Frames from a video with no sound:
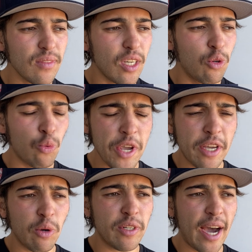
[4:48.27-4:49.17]

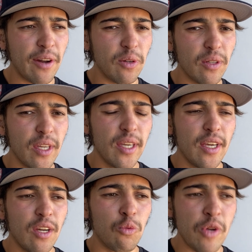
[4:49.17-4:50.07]
Rico
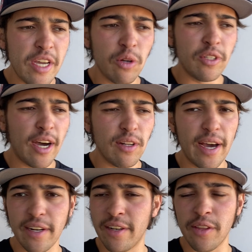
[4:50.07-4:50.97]
Dowdle
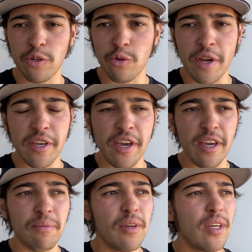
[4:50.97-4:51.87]
had another great
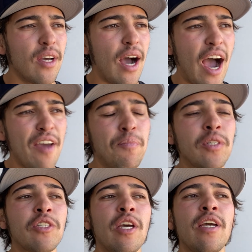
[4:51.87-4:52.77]
game. I've been
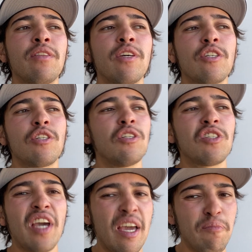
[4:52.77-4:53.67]
saying this since
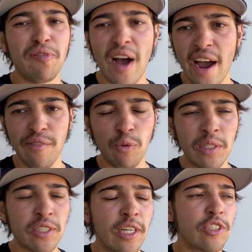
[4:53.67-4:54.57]
Game 5.
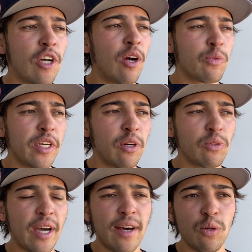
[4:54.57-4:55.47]
Once I saw Rico
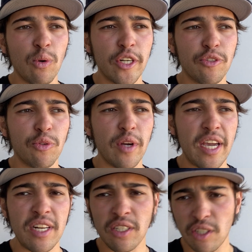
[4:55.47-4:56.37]
Dowdle rush for
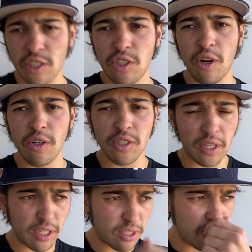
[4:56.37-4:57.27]
86 yards
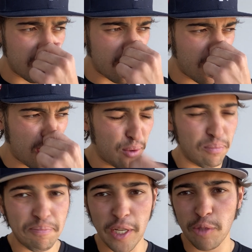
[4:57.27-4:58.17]
against the
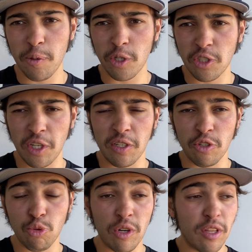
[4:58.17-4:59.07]
Pittsburgh
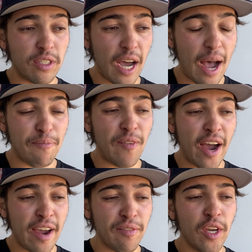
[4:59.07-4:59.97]
Steelers, one of the top
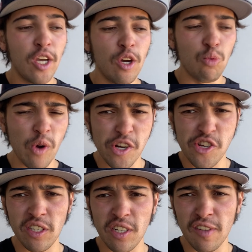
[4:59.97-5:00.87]
5
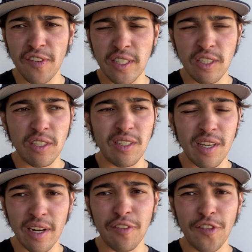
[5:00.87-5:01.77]
rushing defenses in the
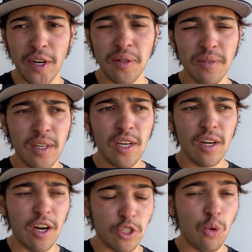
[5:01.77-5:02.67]
NFL
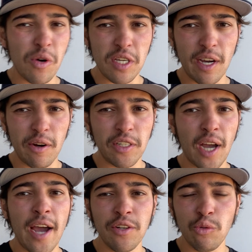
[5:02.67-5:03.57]
on 20 carries.
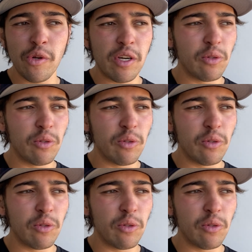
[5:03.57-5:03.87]
I knew Rico